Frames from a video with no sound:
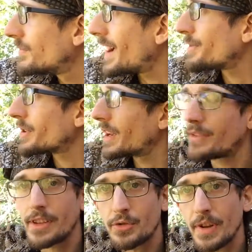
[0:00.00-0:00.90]
after I get
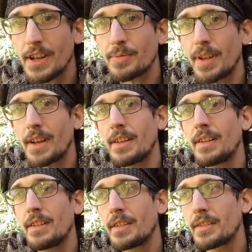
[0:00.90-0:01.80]
everything
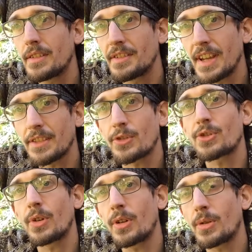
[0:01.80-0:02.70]
transplanted, take the
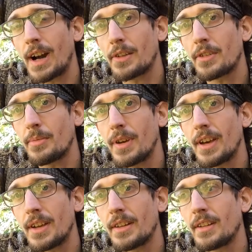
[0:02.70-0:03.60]
soil out of the
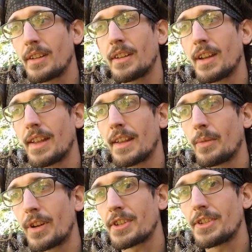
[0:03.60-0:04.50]
bed, and then
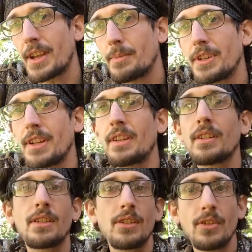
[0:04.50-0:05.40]
once it's empty,
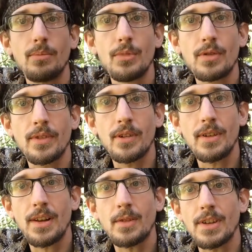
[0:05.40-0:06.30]
move it
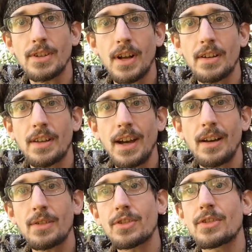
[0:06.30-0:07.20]
around to the side of the
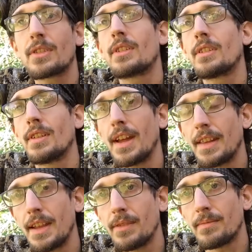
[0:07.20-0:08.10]
house, and
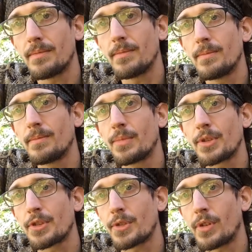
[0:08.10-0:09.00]
then
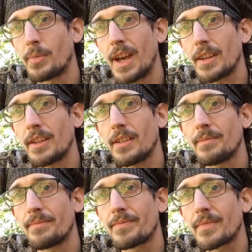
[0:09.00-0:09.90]
put the soil back in.
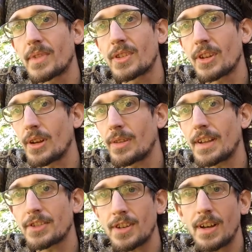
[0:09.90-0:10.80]
So
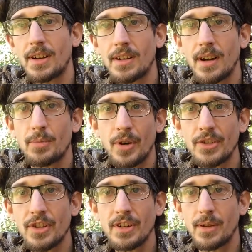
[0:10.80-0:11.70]
that's a
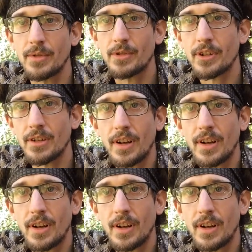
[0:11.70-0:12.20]
project I'll be working